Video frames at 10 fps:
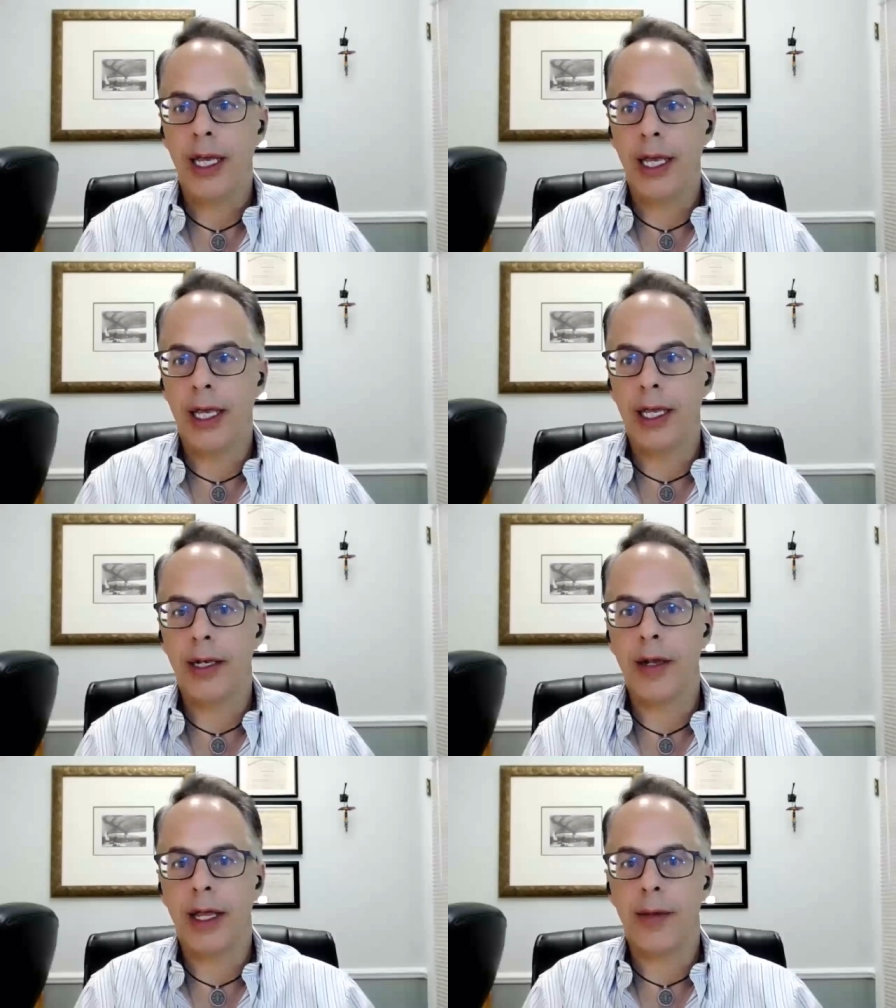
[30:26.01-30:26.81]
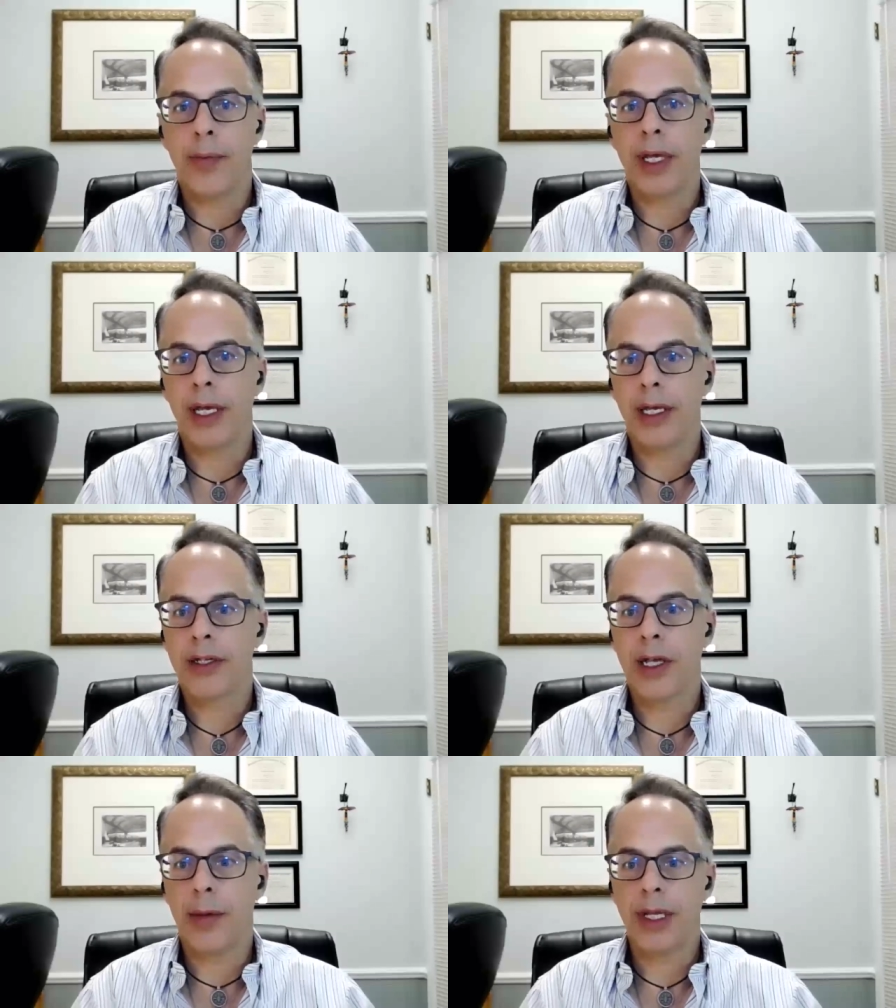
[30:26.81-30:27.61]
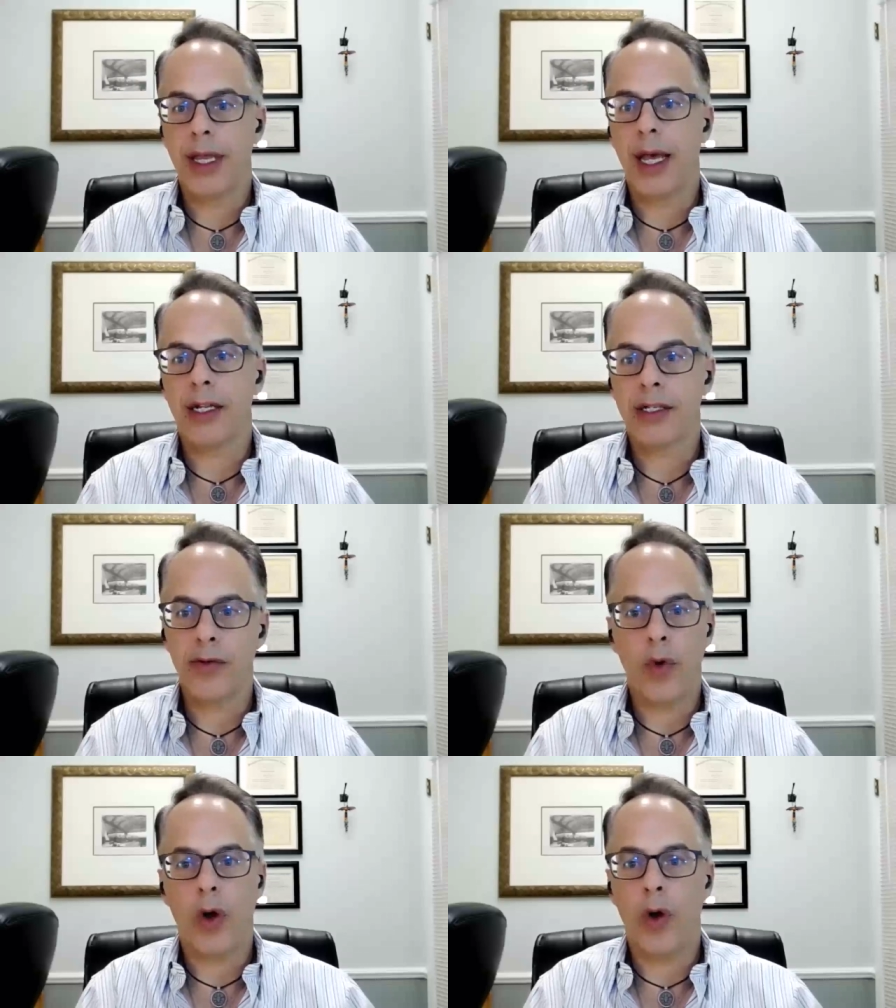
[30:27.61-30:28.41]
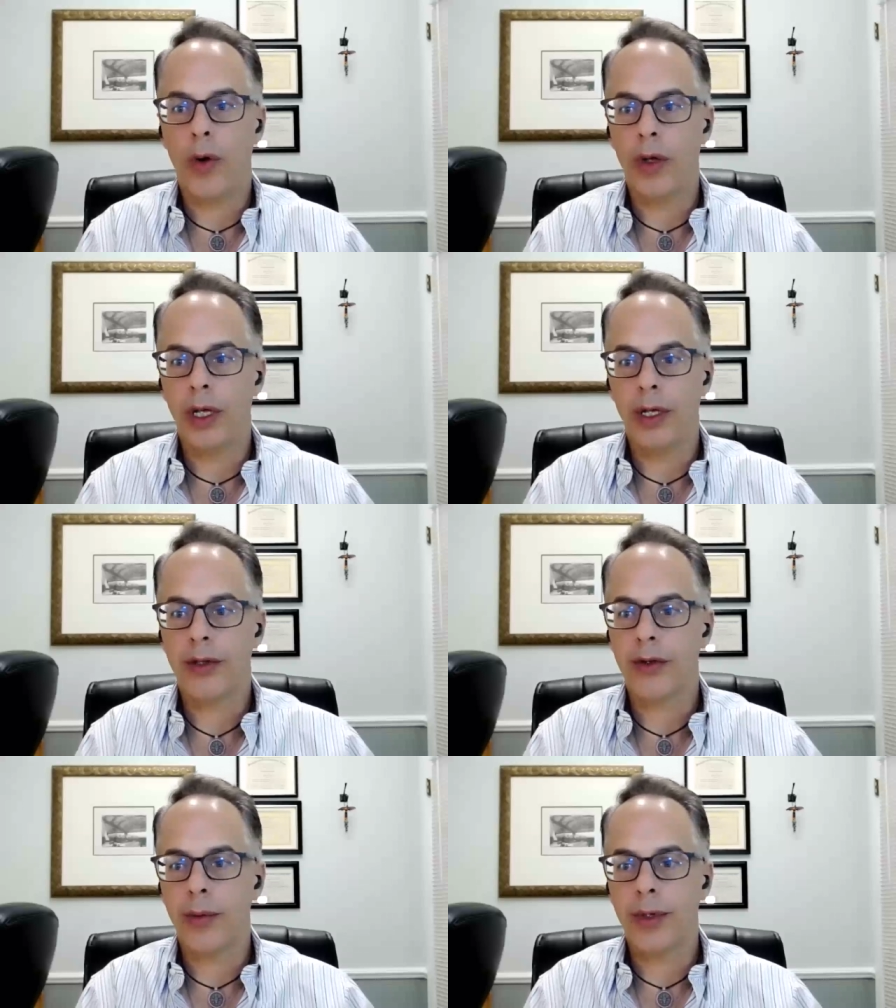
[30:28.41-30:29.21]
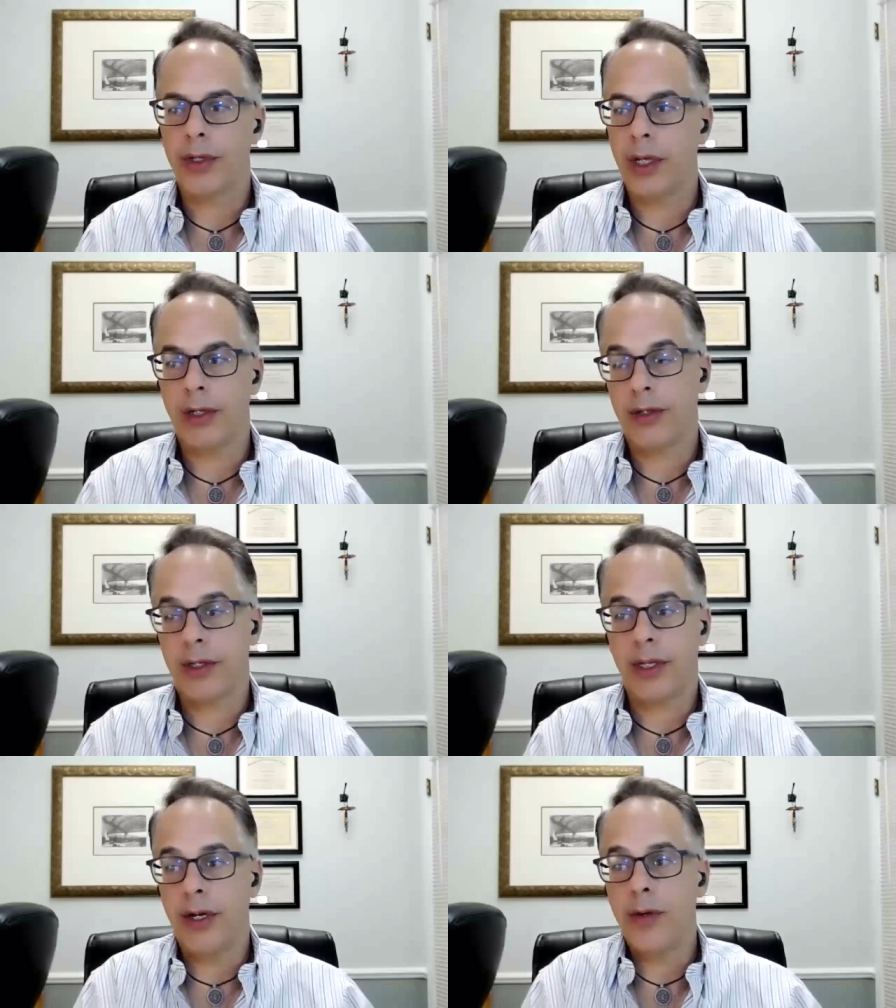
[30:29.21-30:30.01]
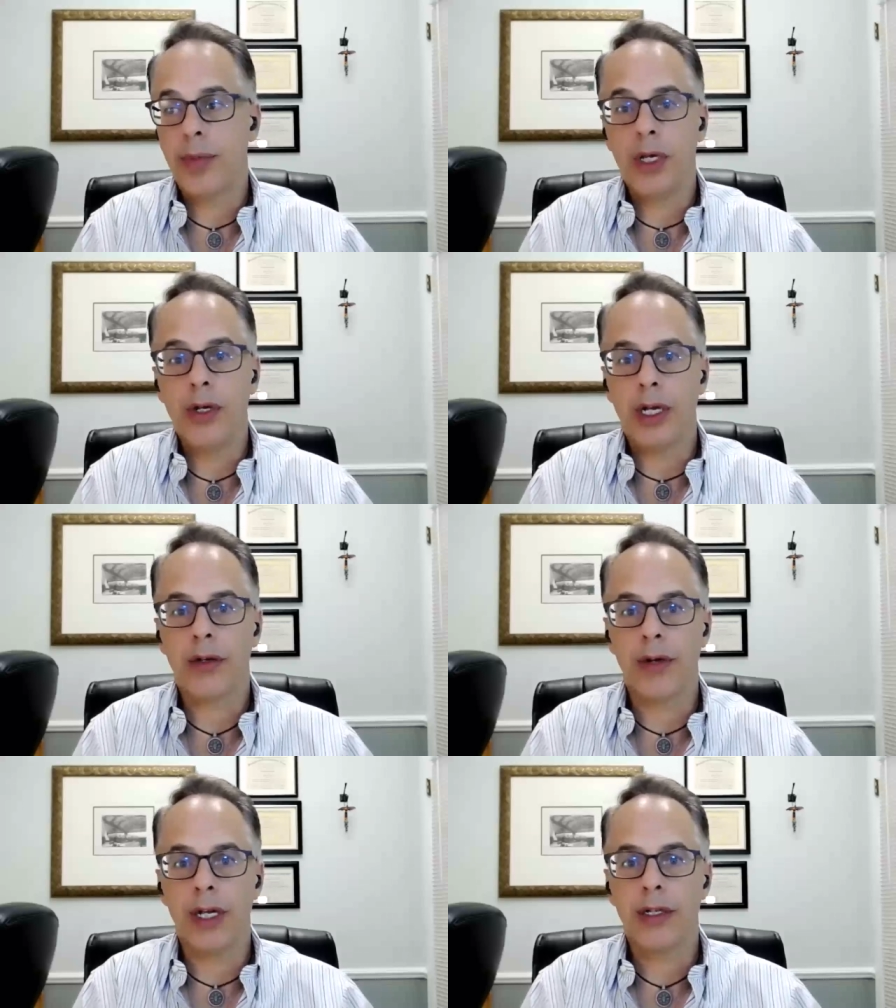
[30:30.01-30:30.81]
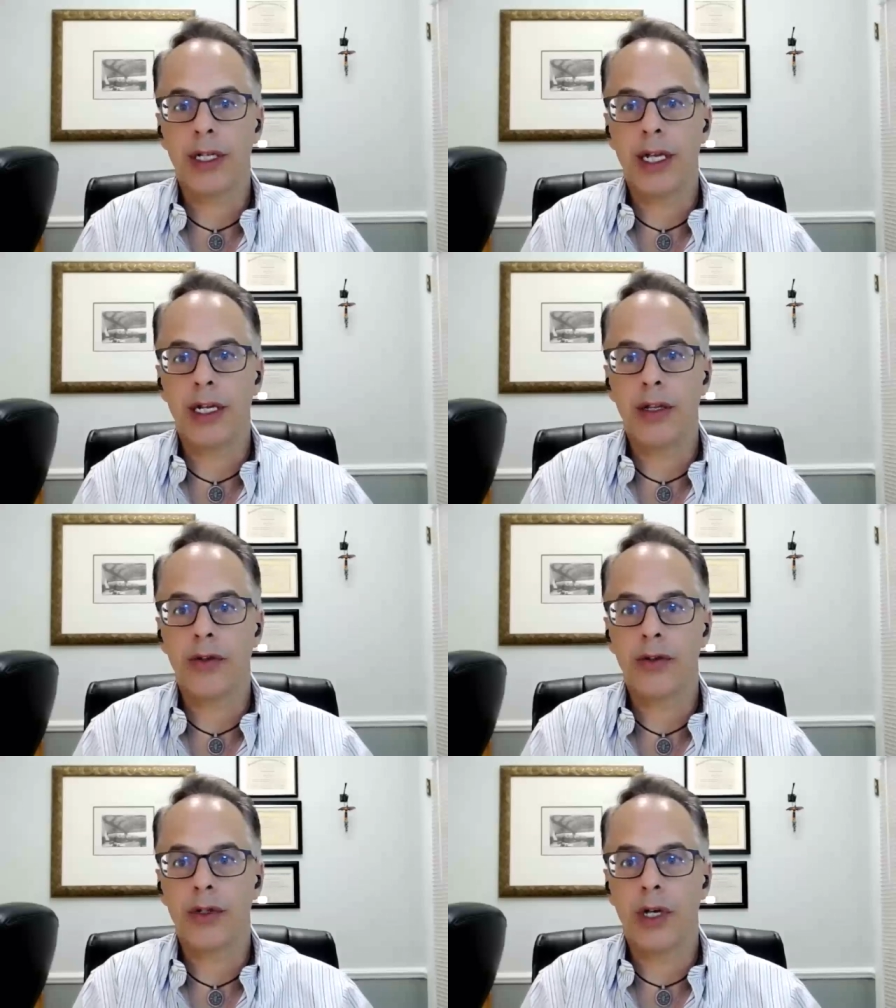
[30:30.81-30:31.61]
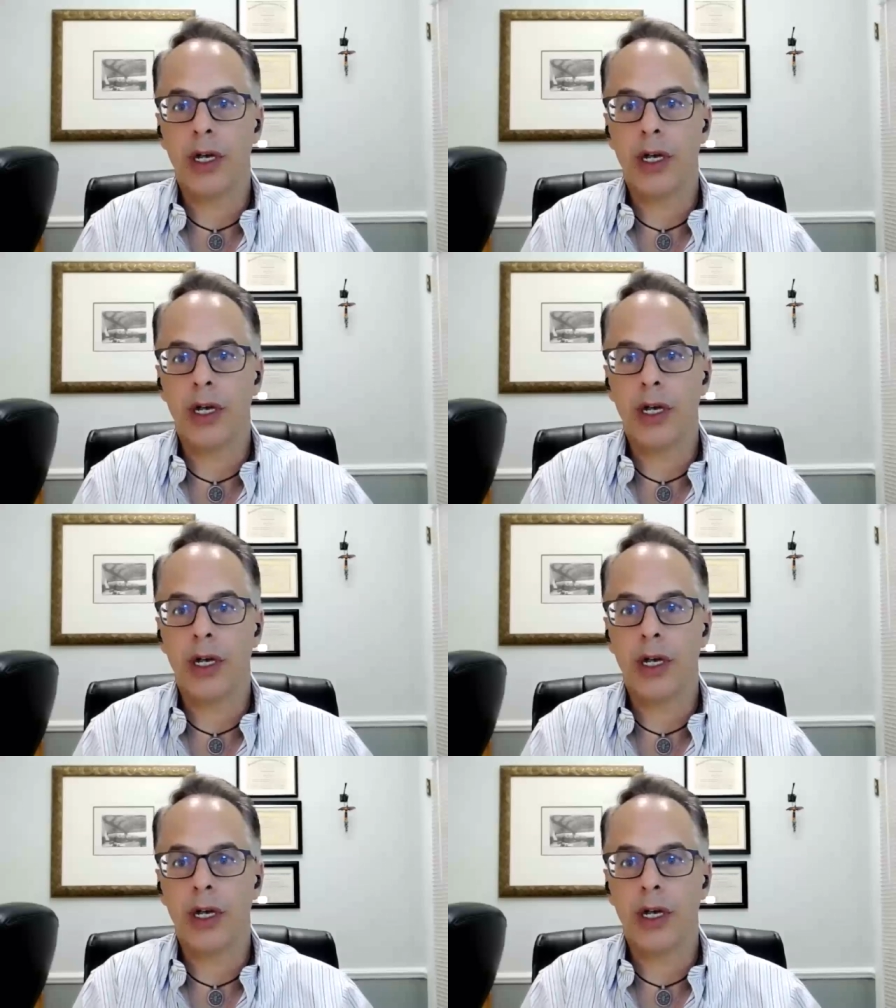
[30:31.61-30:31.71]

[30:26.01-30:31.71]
in it being something that's it's therapeutic, right? Getting those